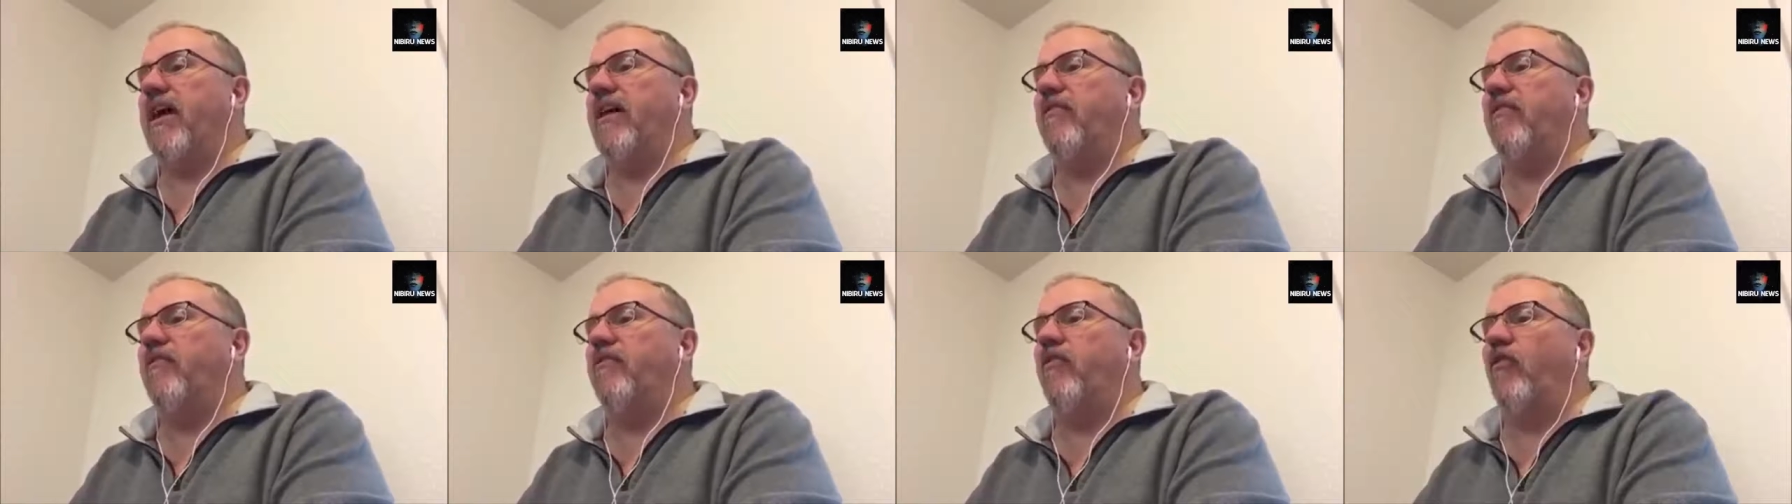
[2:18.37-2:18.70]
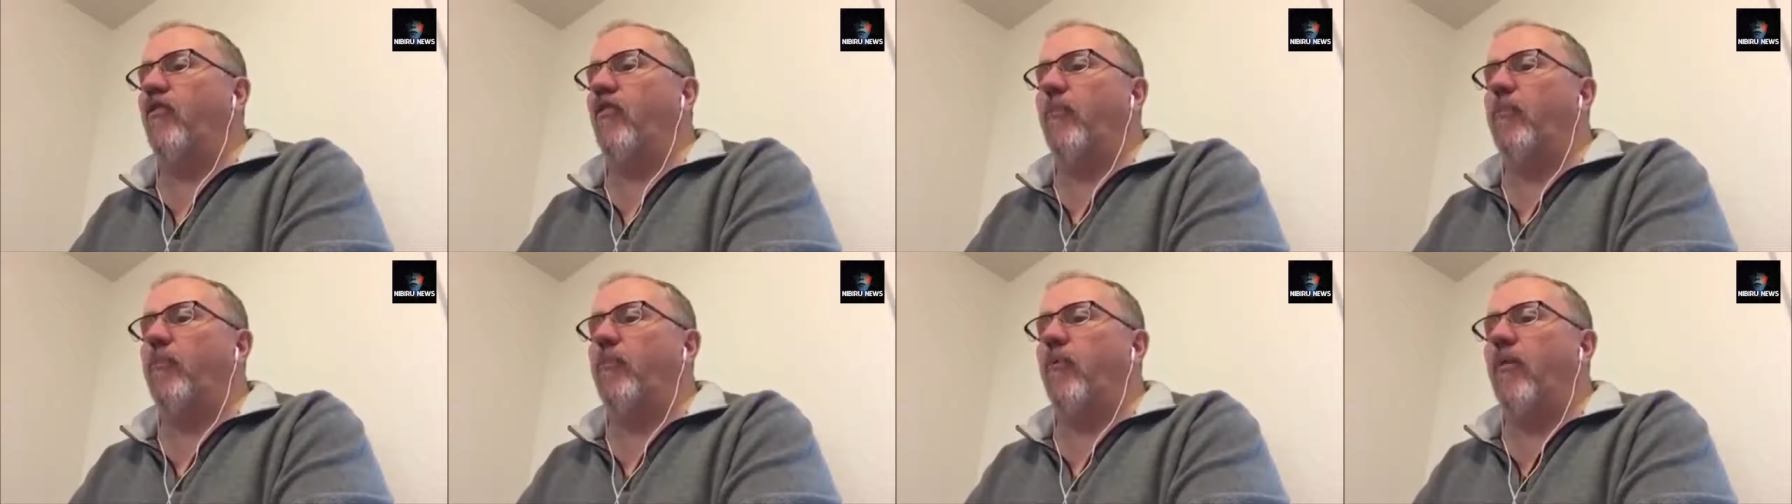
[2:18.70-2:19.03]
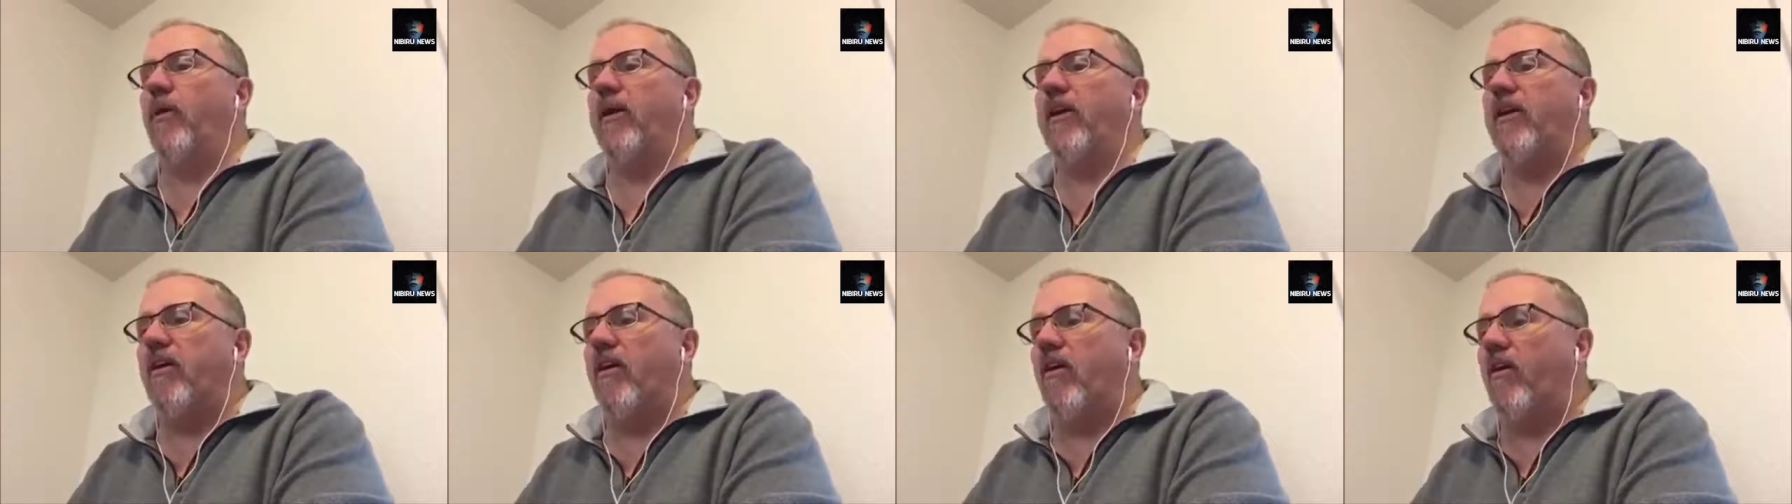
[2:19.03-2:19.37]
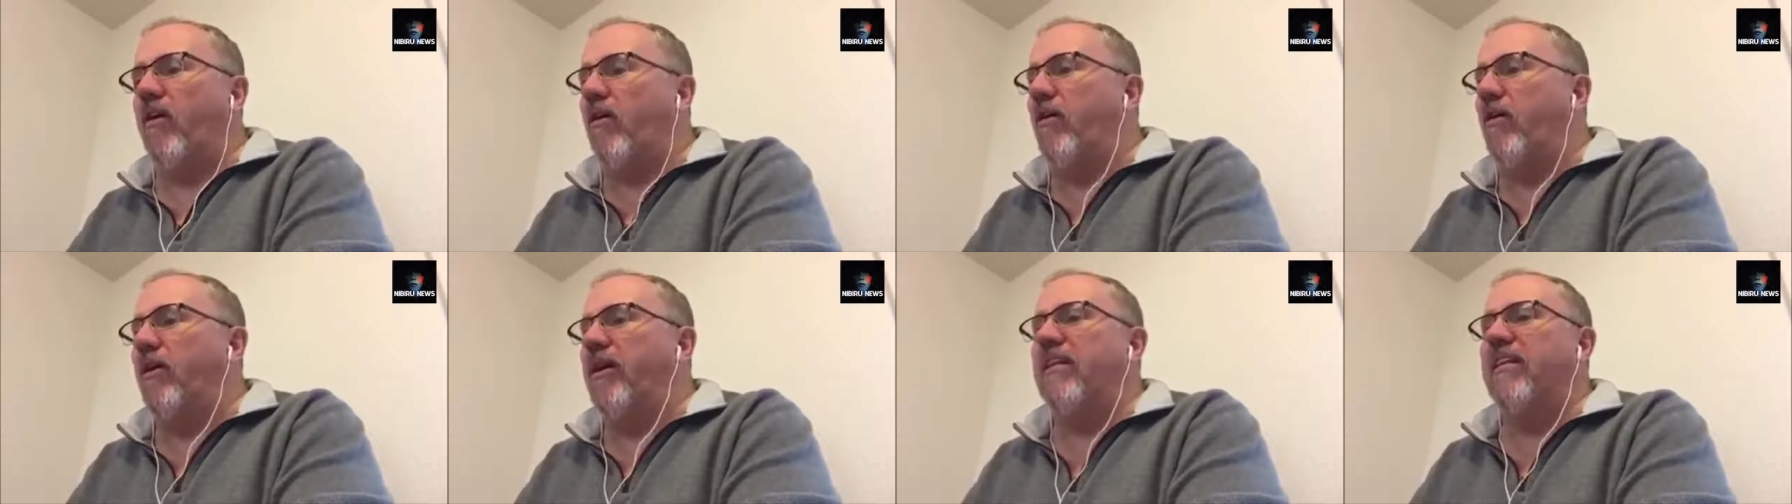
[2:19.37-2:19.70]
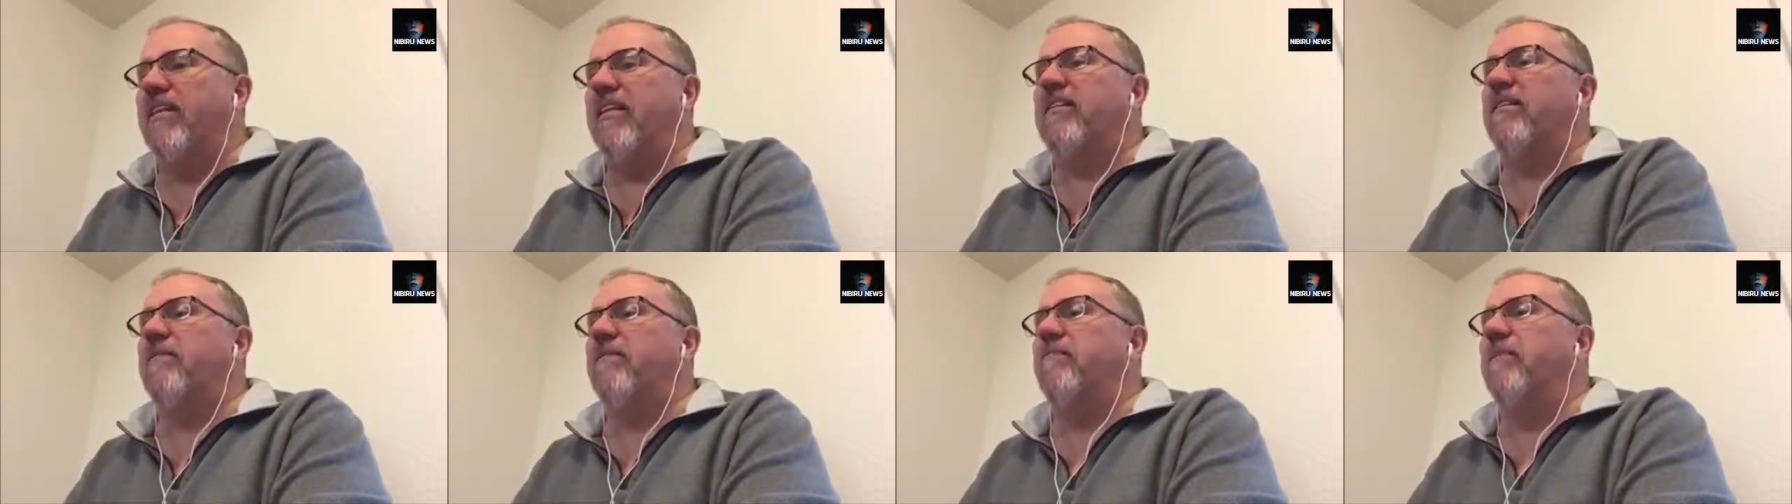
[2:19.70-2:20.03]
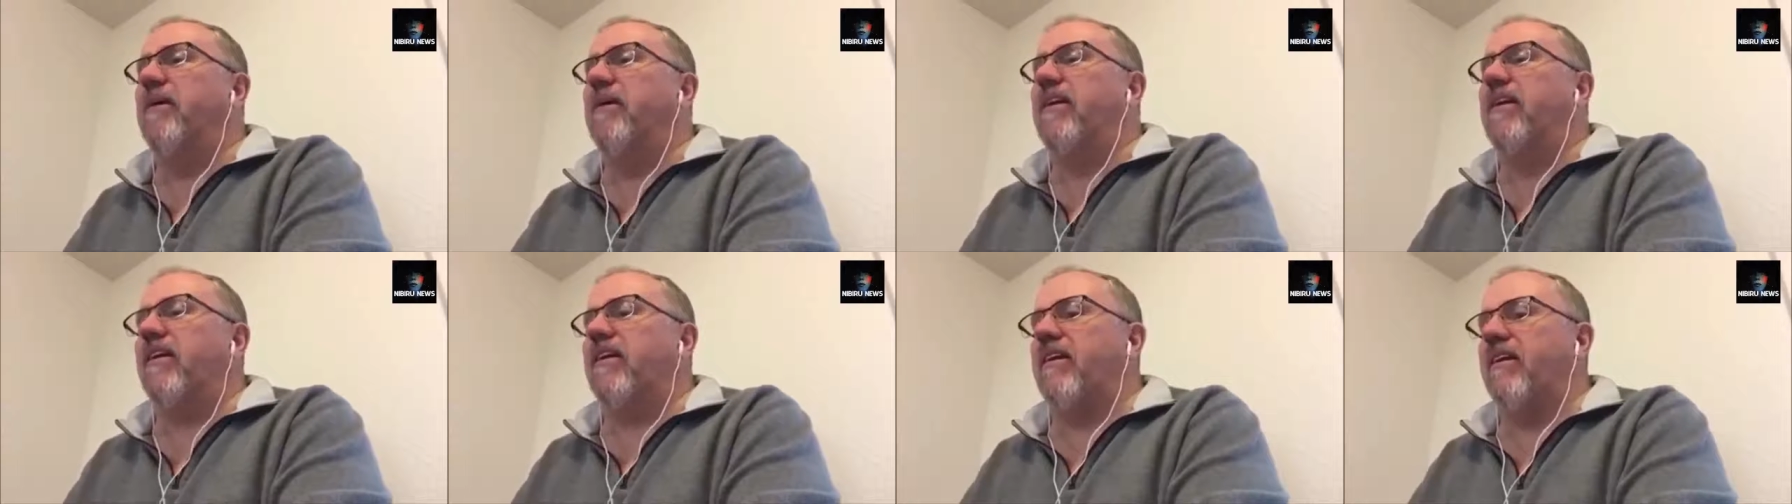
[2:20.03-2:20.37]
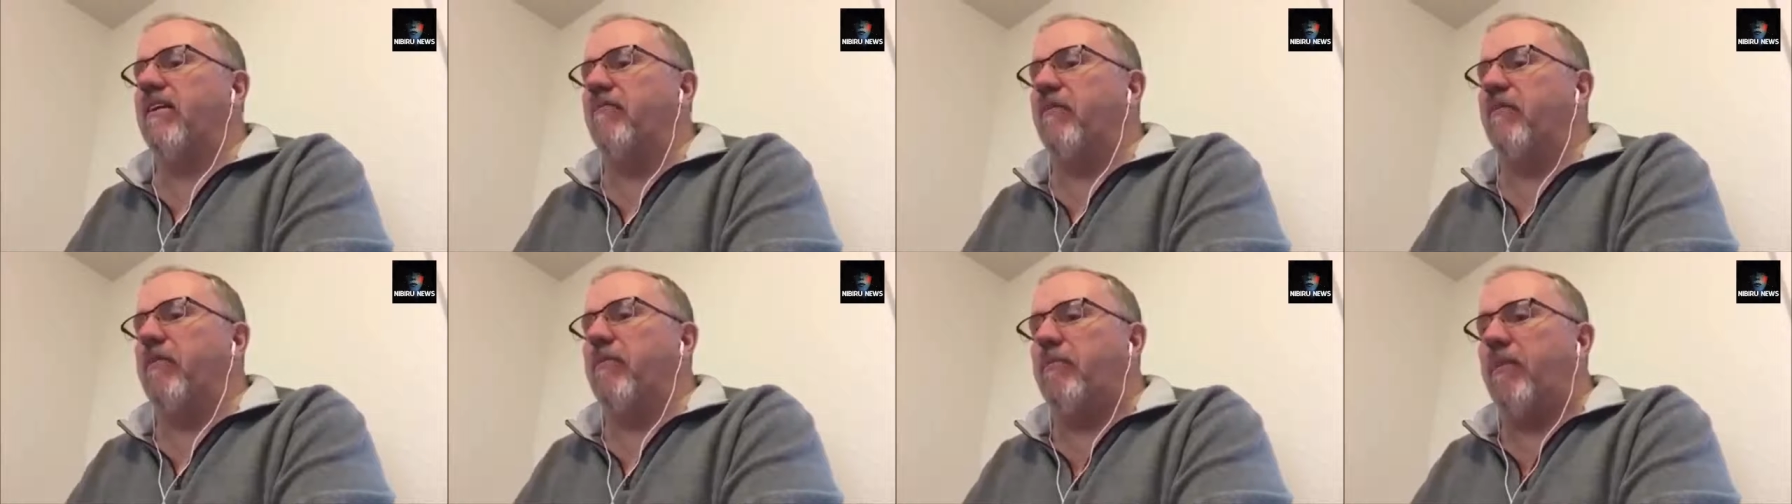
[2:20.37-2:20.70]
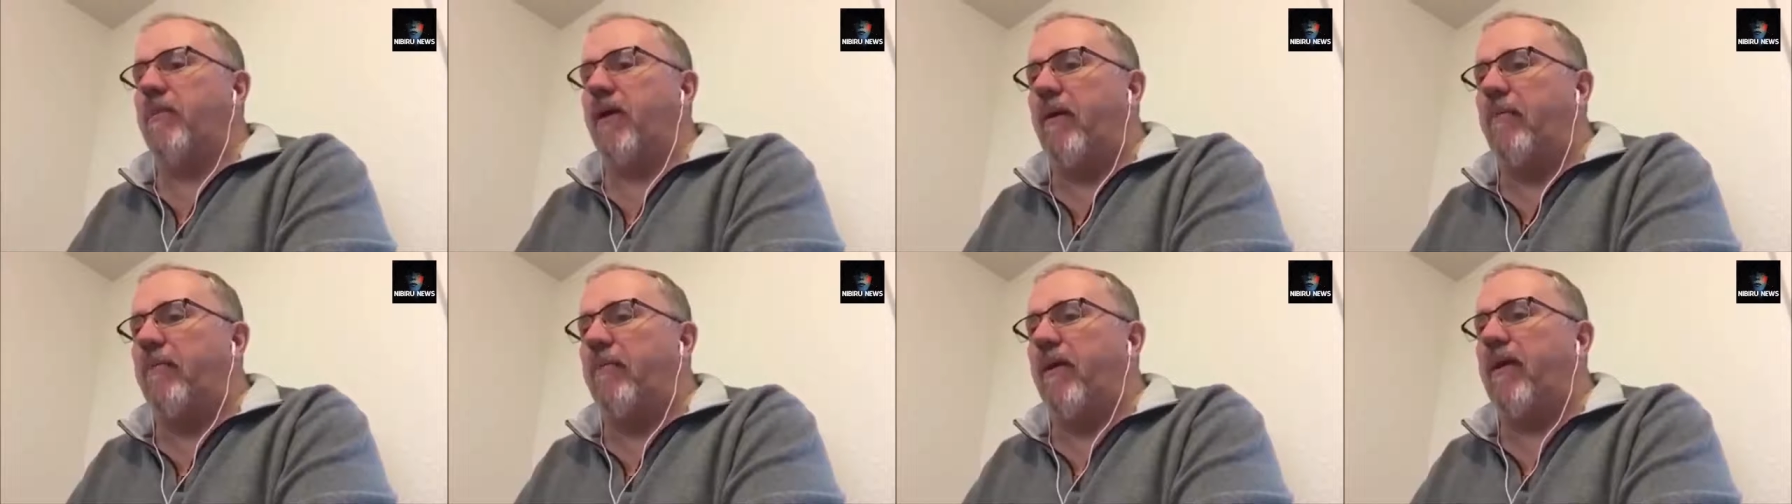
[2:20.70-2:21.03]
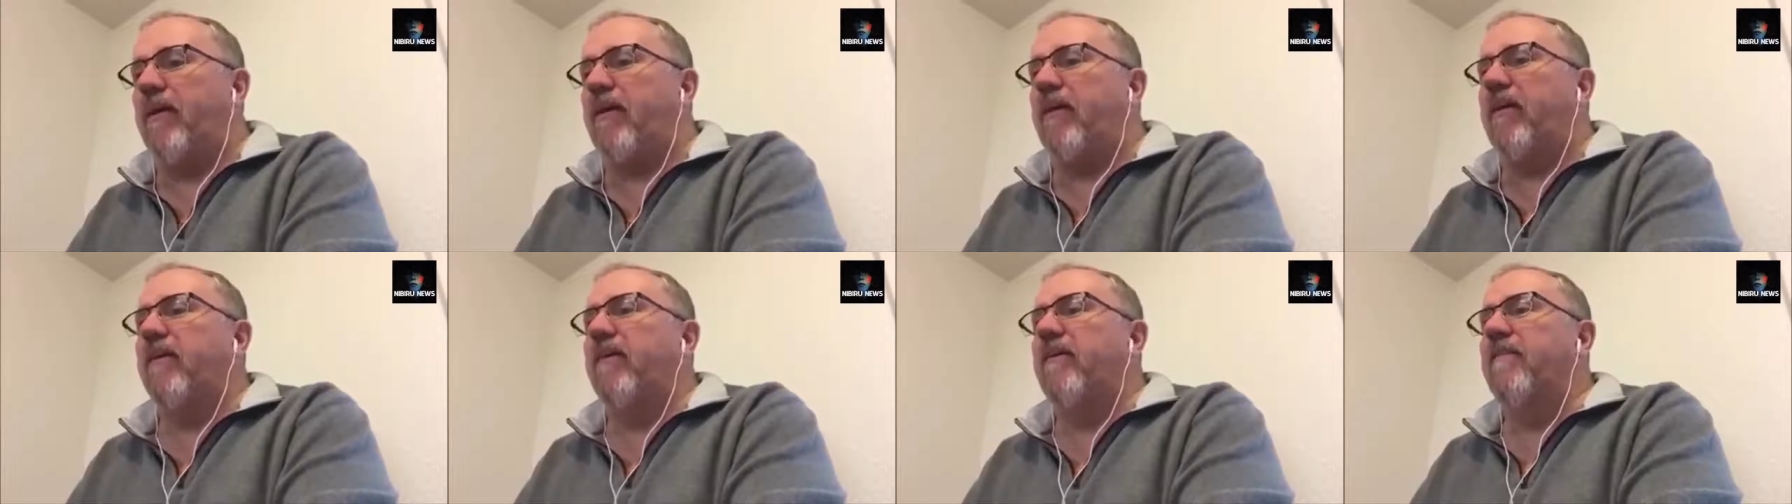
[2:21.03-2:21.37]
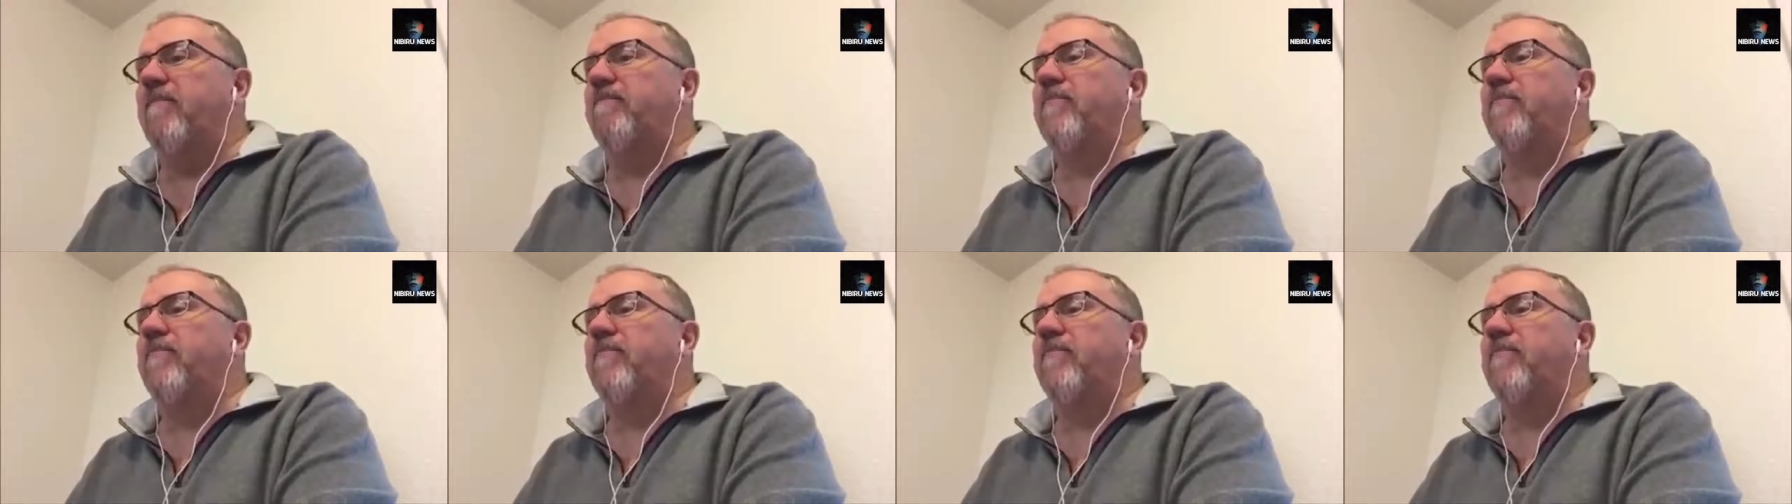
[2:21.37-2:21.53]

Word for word: had a 4.0 in the Dominican Republic.